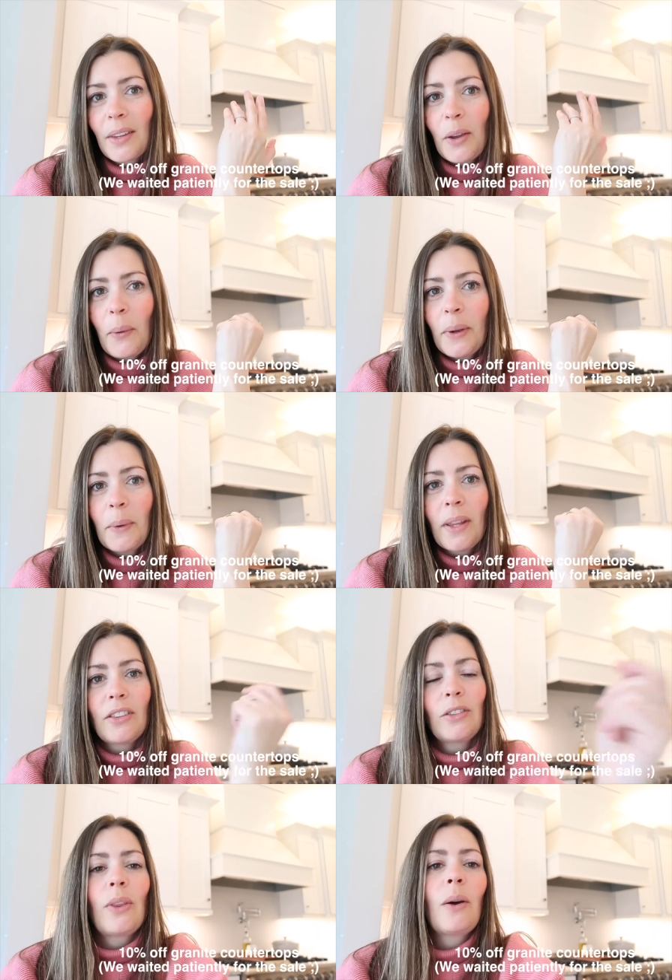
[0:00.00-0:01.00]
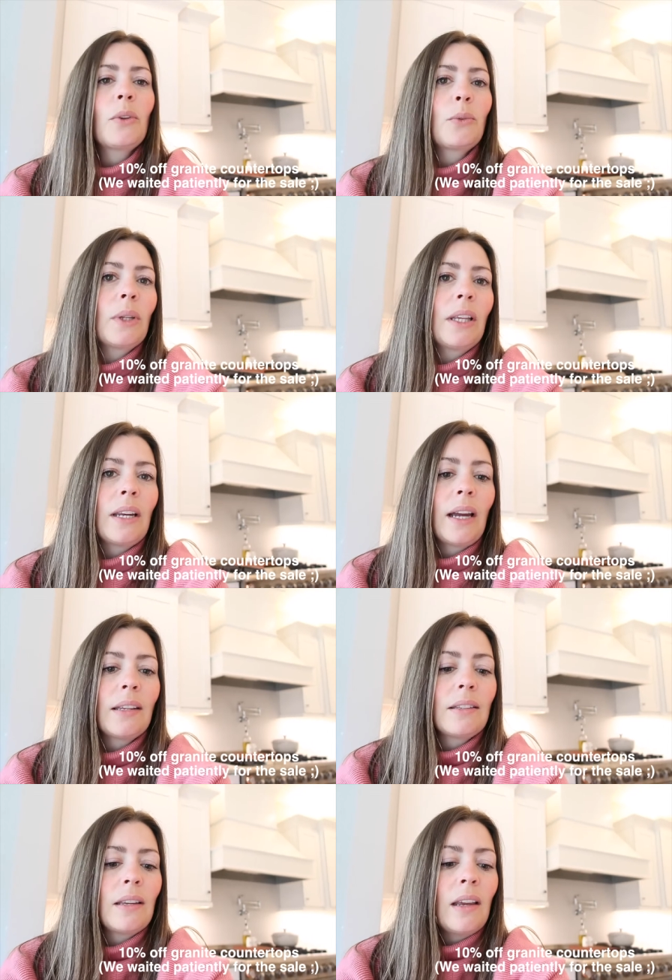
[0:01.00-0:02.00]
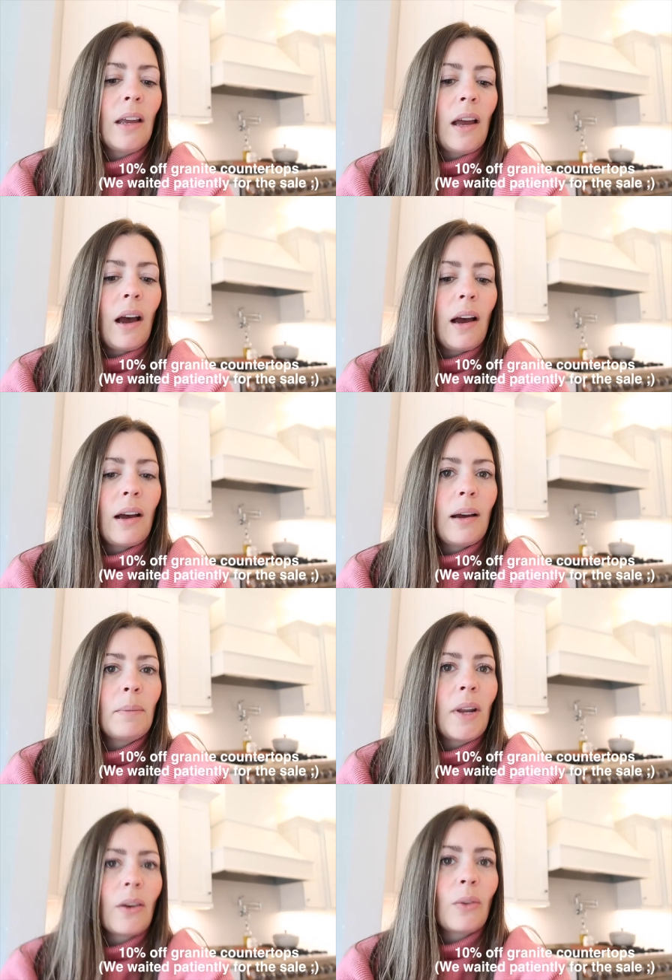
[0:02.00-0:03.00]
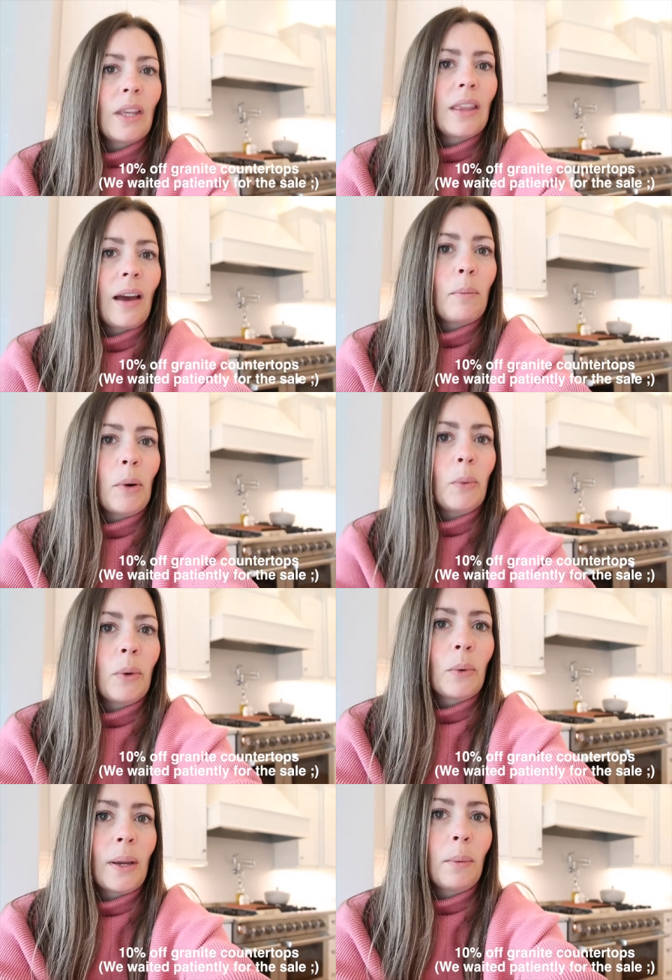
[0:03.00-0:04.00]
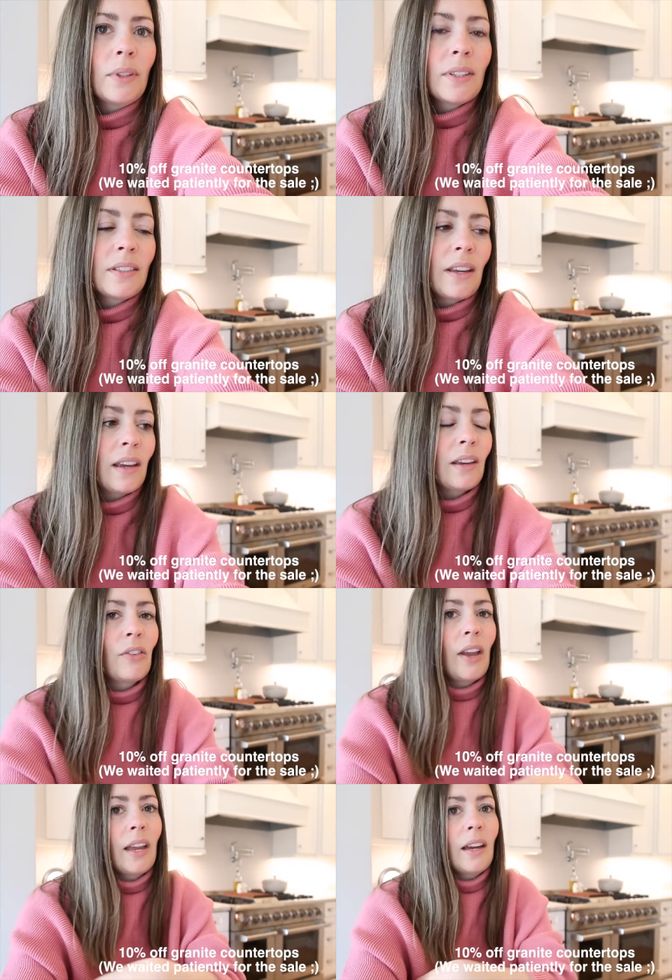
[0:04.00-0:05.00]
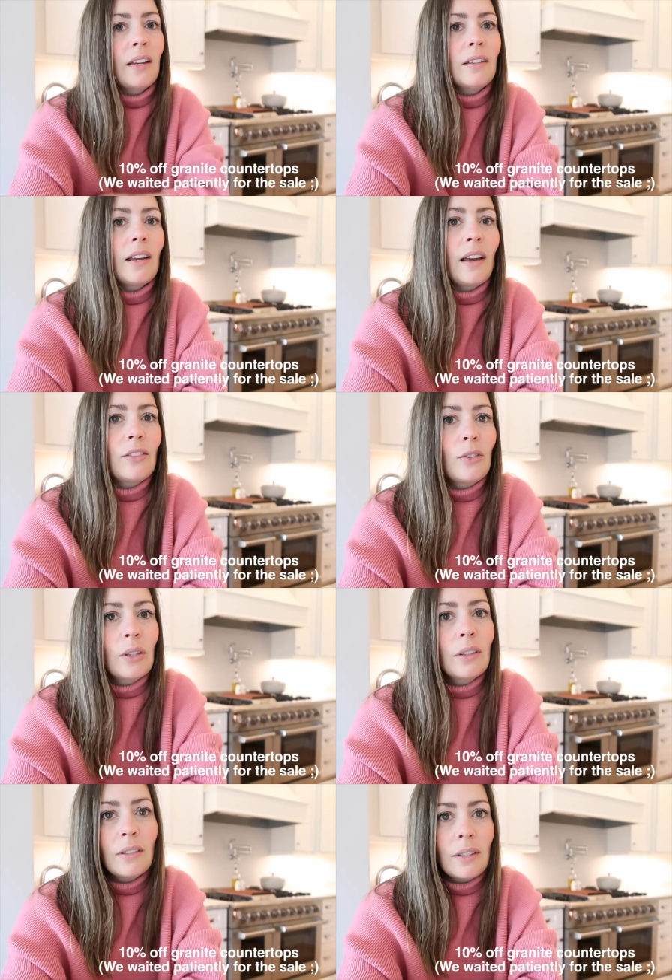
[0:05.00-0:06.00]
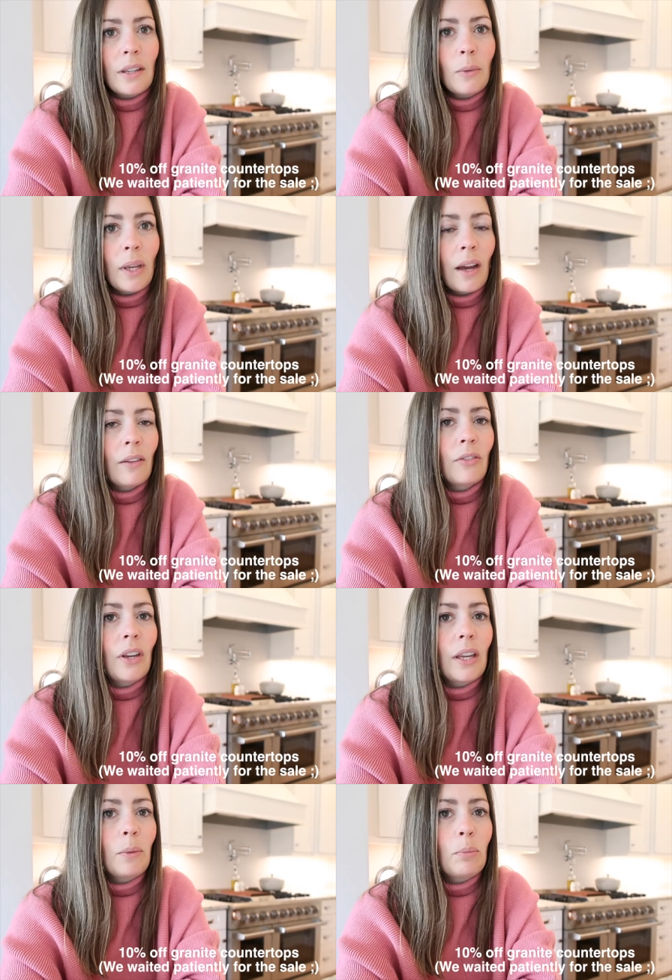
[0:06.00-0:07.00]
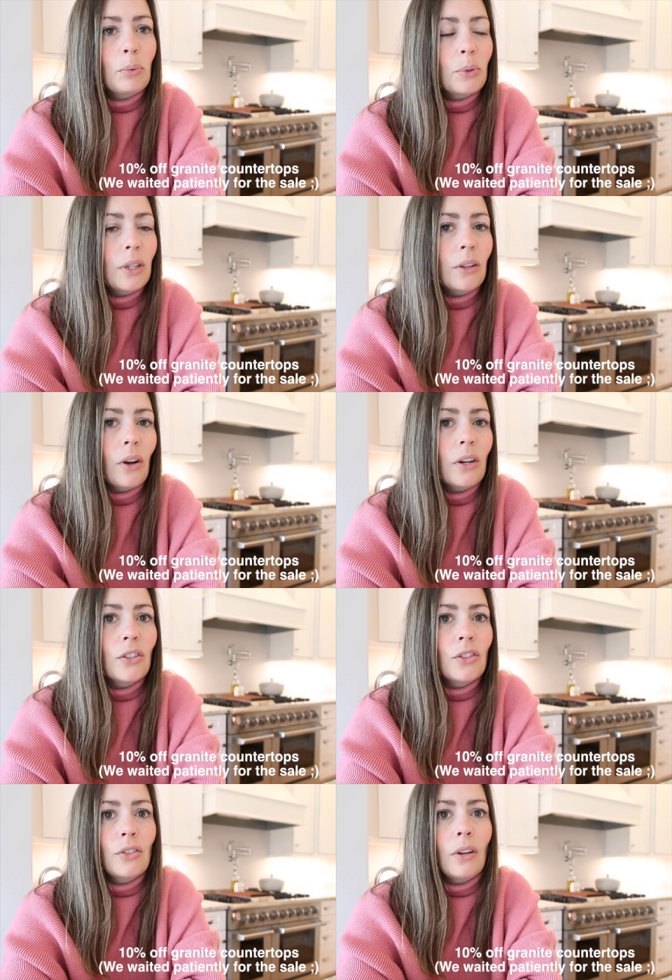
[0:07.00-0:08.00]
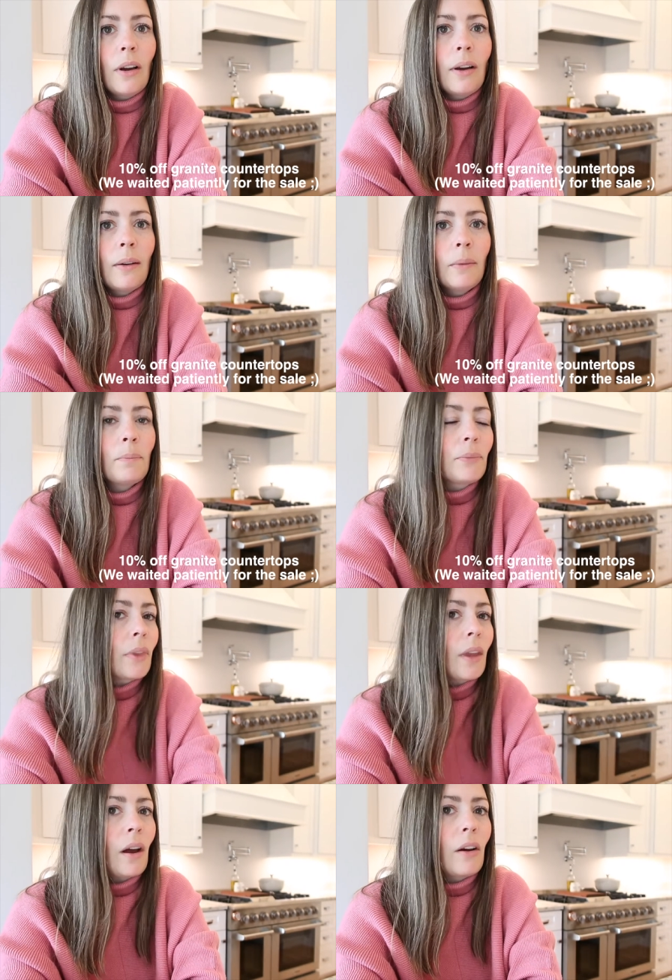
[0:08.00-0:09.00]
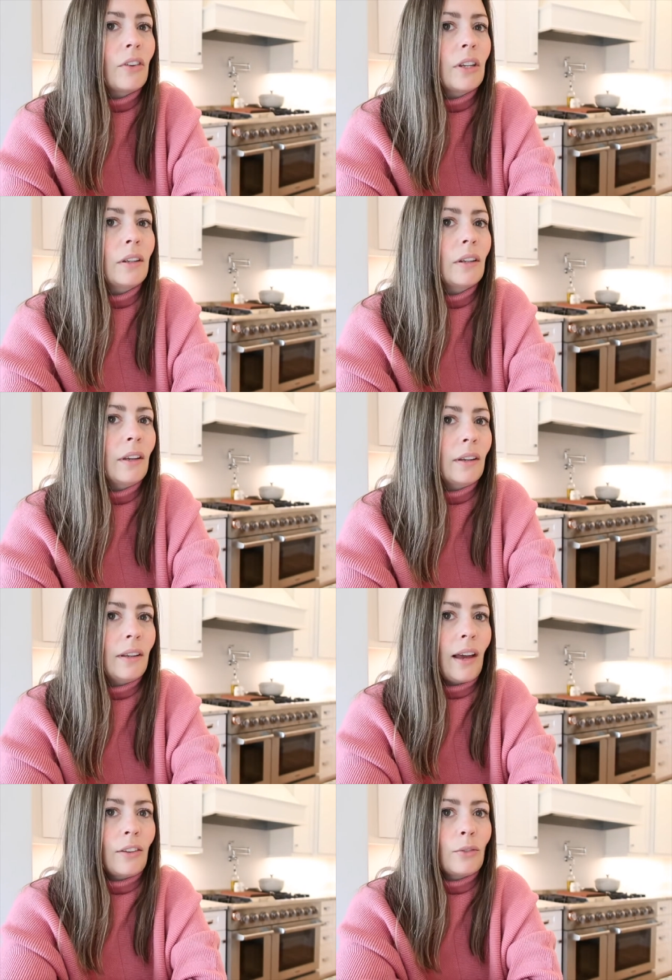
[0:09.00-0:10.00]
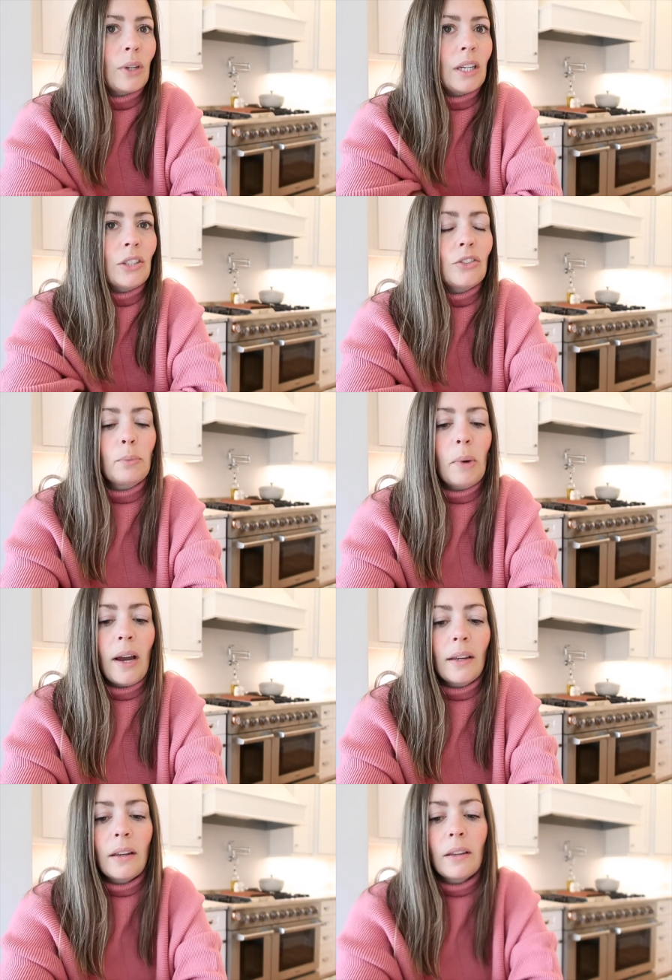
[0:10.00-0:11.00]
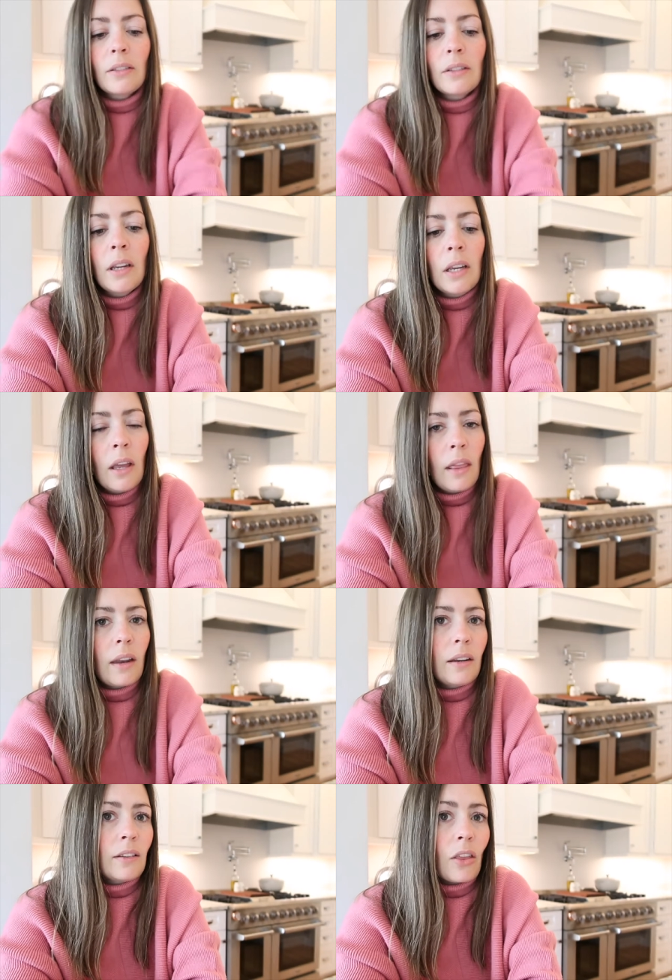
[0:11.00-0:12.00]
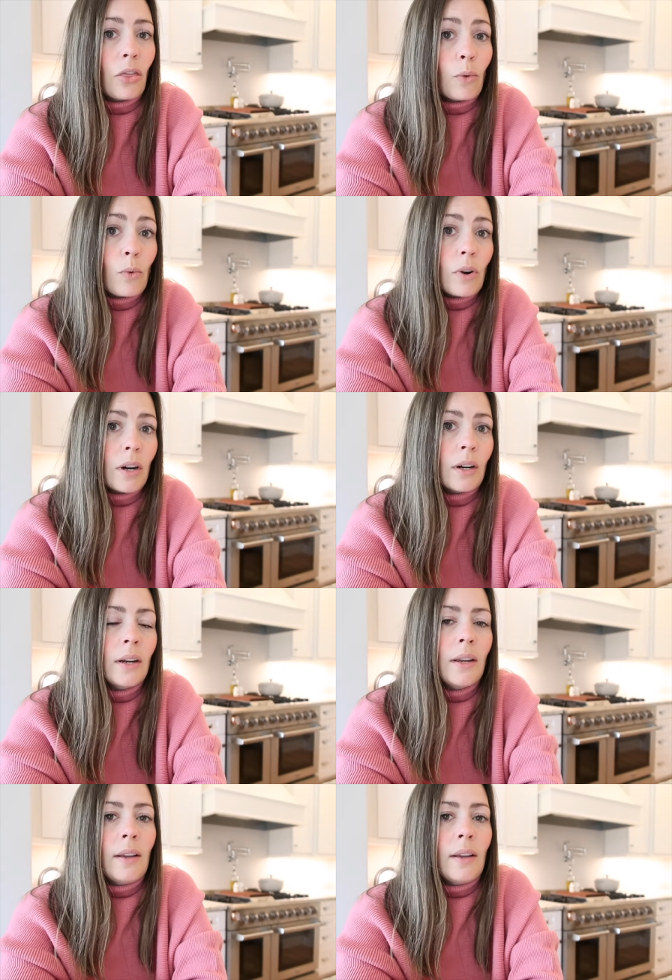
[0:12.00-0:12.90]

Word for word: going with. So that was really nice. Not only that, but we were able to save, and as you can see, we have a pretty large oven and gas range behind us. That is a Thor,